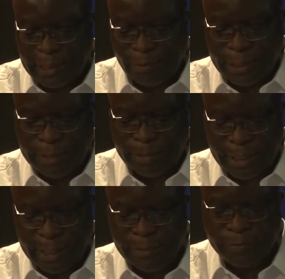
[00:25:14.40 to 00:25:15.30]
and waste
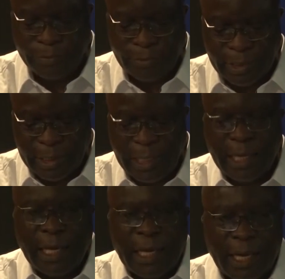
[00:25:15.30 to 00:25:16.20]
picking.
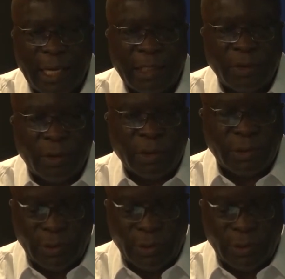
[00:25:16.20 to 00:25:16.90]
And also